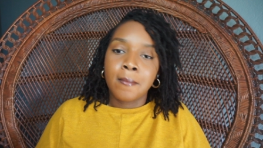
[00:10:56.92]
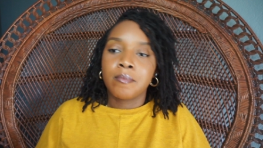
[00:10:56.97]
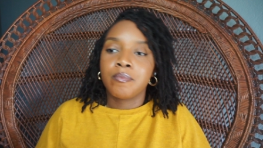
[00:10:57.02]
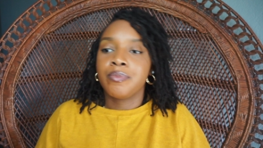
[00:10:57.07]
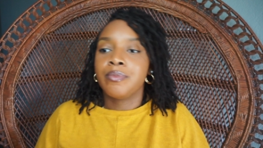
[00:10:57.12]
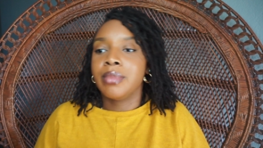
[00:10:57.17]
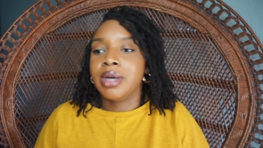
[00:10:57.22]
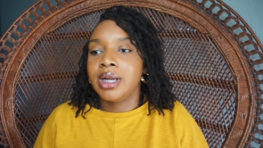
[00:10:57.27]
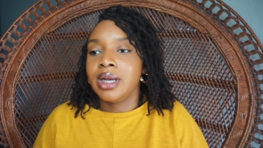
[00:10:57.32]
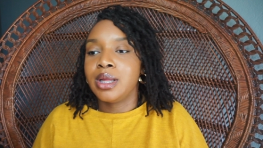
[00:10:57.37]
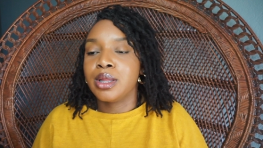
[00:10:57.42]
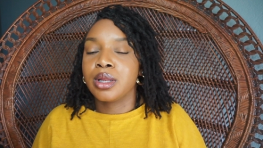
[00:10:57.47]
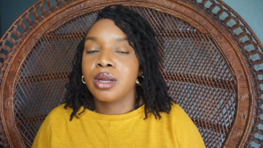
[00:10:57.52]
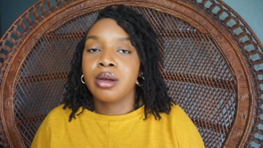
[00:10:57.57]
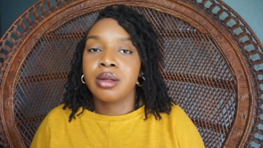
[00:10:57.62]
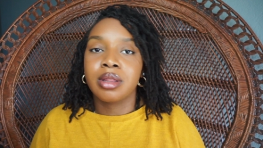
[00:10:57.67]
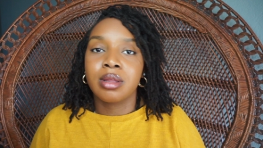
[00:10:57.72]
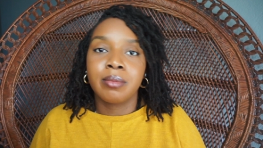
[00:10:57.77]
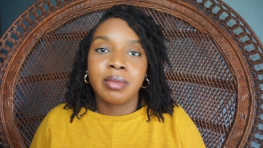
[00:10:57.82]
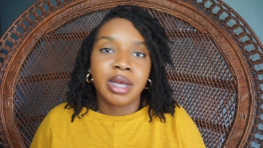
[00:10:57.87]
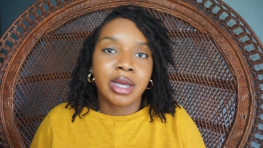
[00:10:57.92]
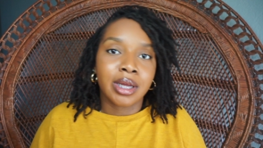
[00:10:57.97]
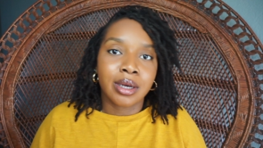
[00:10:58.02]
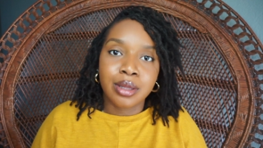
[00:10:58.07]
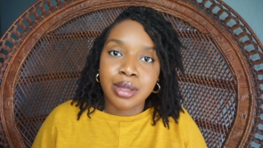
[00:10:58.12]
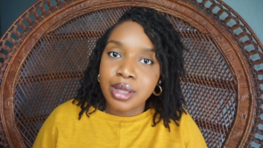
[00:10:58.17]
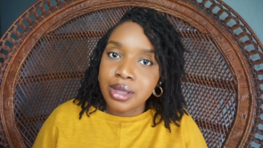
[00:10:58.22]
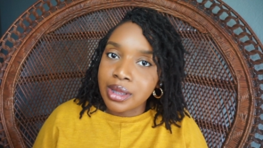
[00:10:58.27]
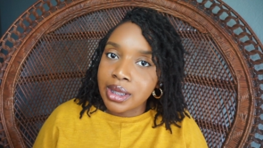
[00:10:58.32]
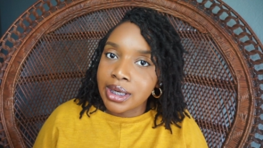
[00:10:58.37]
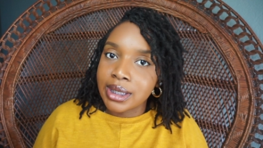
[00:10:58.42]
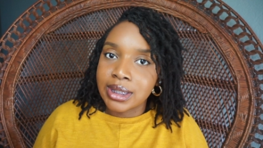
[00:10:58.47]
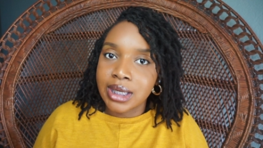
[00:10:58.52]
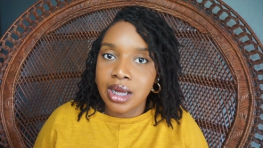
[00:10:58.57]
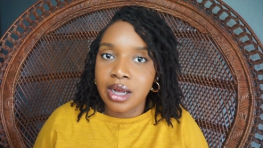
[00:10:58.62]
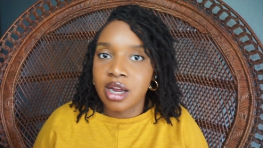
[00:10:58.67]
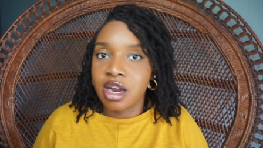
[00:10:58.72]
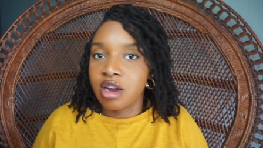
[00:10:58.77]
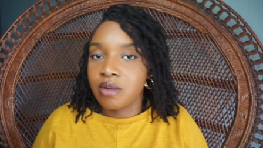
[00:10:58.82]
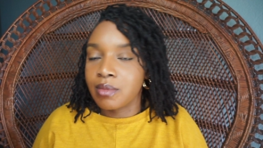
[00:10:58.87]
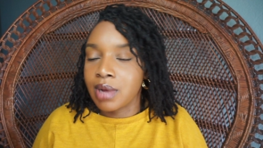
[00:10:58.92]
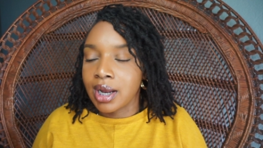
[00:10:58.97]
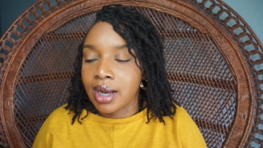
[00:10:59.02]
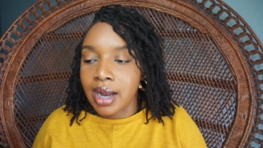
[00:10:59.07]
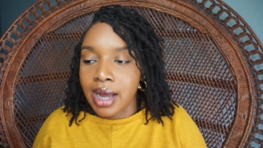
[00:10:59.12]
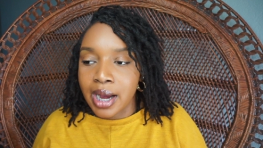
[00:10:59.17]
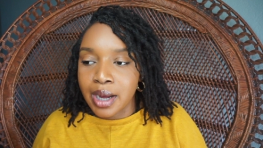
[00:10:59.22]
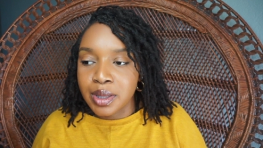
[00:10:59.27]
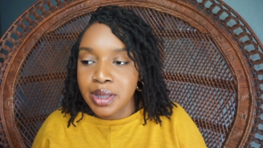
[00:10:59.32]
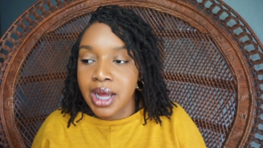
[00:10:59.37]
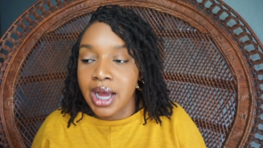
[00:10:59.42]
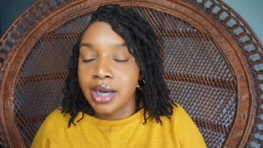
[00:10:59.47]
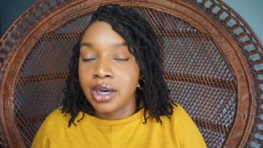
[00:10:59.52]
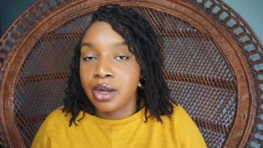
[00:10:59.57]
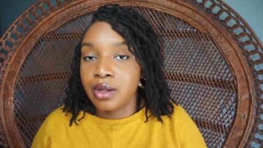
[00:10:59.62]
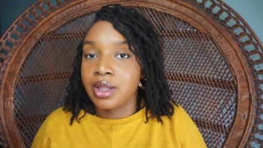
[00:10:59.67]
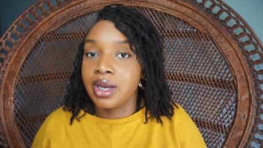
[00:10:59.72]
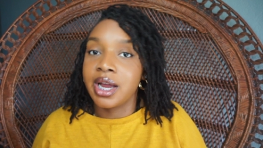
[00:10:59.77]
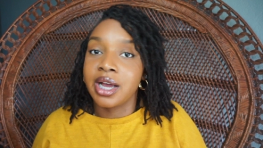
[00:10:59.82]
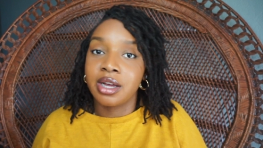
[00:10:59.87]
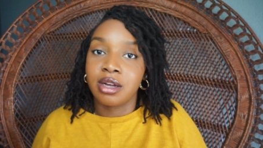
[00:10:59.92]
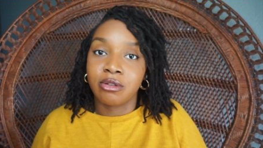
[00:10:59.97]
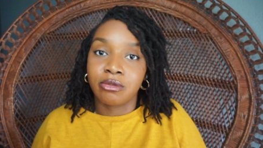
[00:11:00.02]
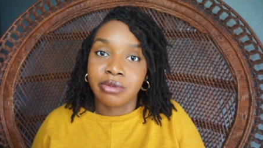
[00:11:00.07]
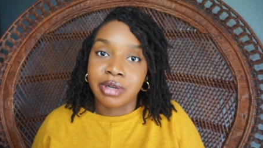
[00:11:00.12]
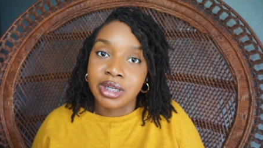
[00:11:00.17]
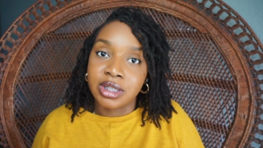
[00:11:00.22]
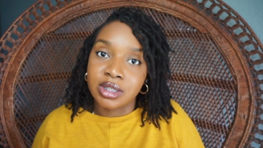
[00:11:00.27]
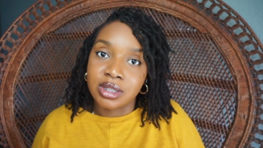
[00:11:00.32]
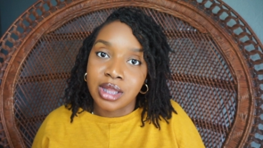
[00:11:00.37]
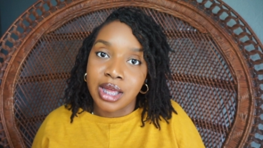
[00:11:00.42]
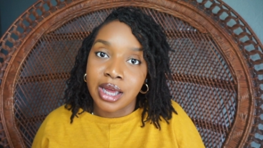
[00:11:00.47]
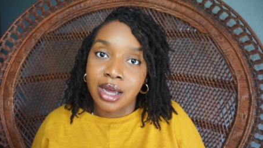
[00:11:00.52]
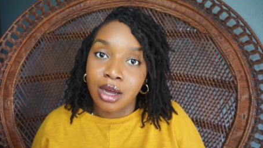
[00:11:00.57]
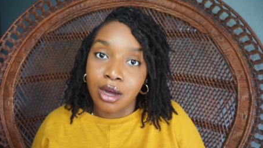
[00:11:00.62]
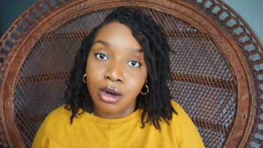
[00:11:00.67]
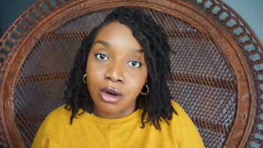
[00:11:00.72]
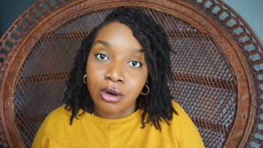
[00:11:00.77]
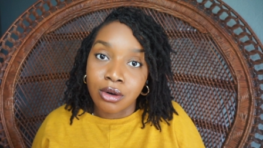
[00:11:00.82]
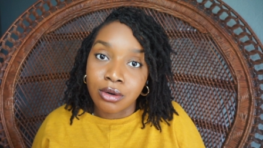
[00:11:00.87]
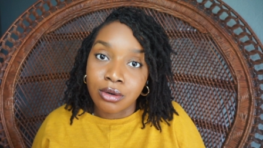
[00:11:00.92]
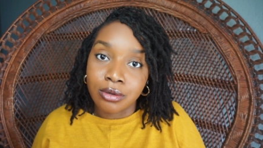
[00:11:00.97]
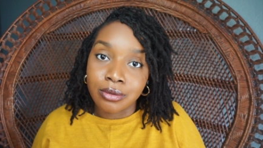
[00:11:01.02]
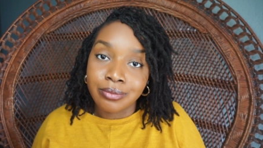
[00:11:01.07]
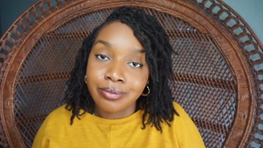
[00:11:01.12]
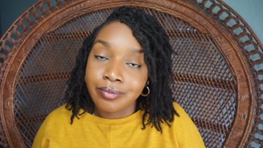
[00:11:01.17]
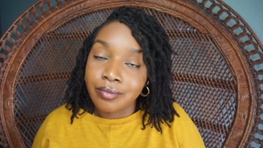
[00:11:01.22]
But as long as I'm being consistent and taking care of my locks, I know that I can reach that goal